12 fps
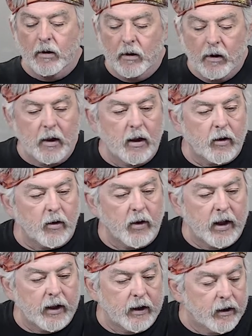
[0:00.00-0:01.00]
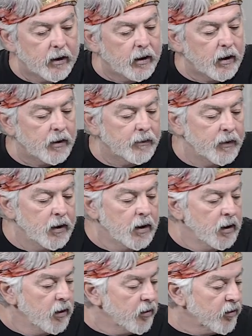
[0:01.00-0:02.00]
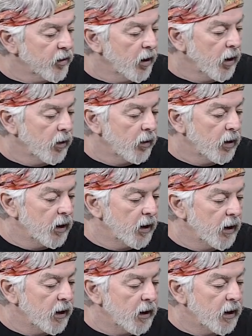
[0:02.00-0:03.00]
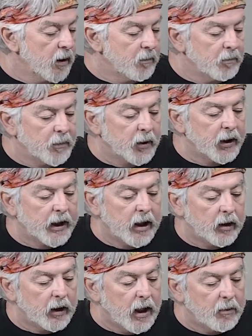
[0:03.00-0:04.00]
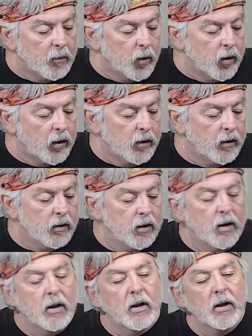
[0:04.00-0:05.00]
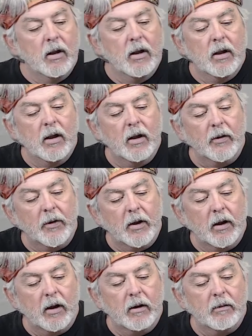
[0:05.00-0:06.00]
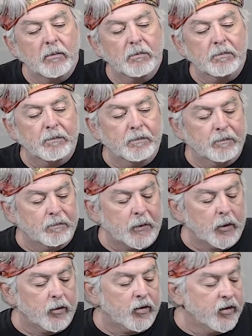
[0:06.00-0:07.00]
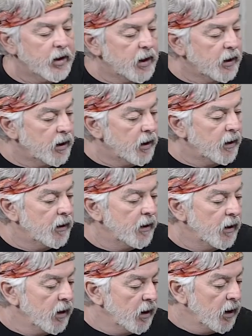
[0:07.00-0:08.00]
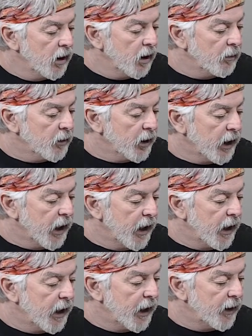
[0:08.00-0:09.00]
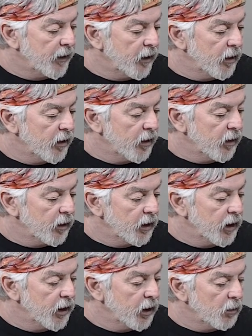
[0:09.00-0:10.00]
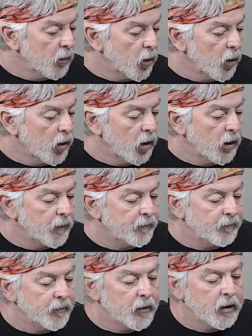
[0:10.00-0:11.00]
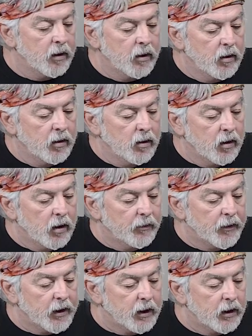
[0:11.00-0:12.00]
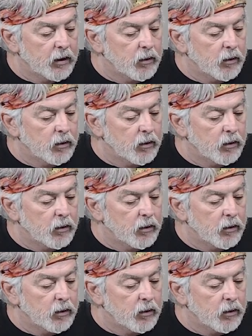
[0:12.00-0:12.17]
I've created here. So I'm pulling out a lot more of the burnt sienna. I'm going to add a little more of the,